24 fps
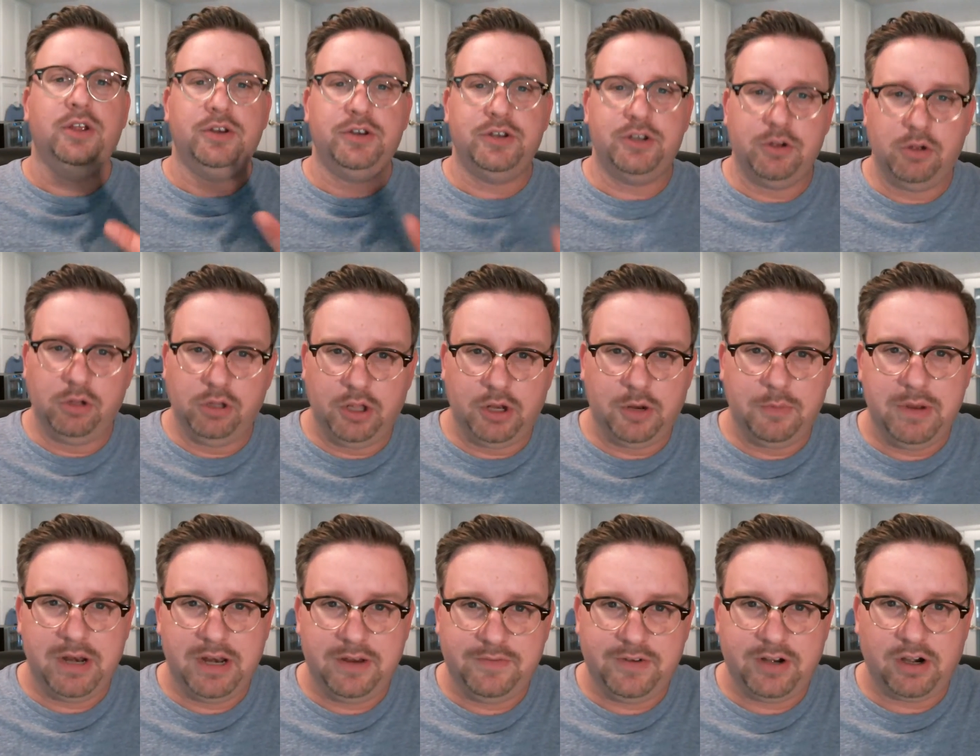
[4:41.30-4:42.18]
Do a
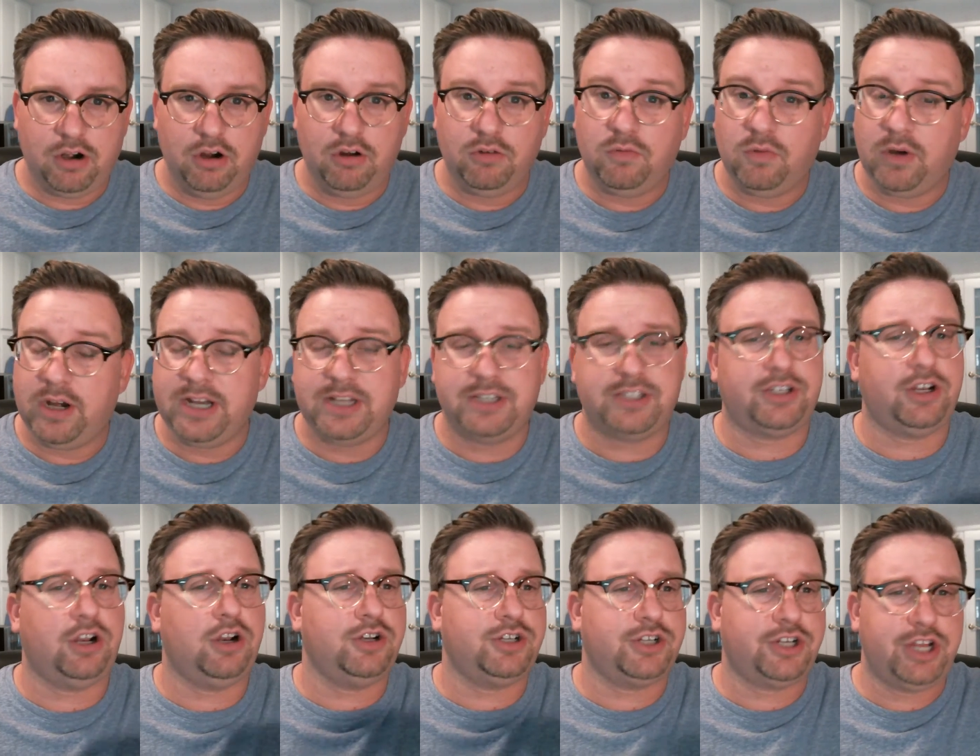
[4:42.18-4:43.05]
little bit of your own
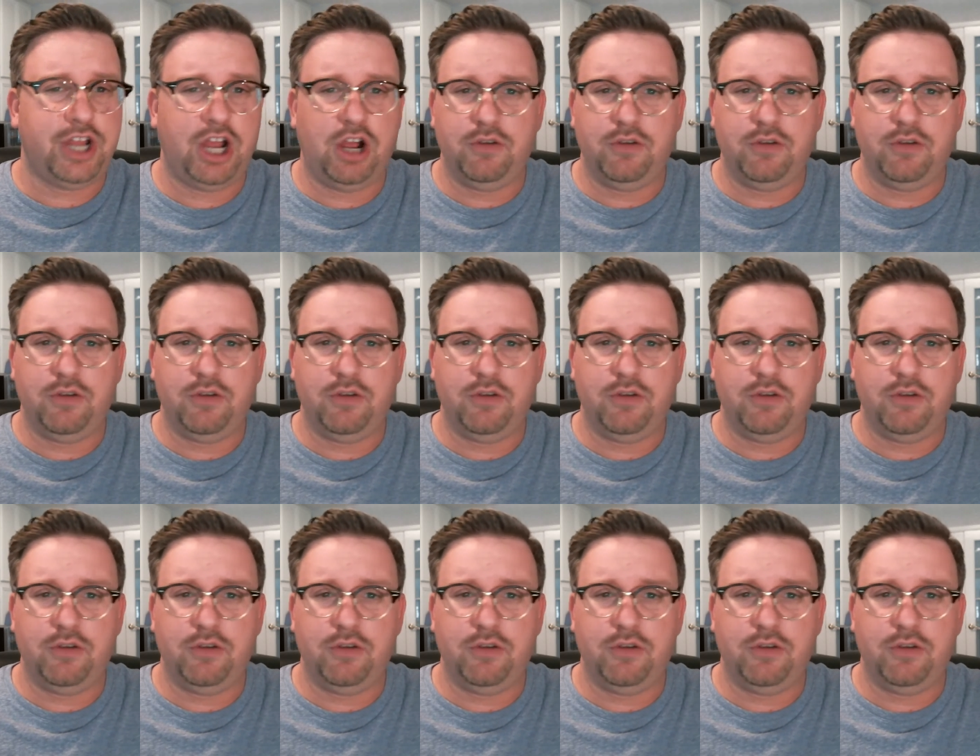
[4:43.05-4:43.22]
research.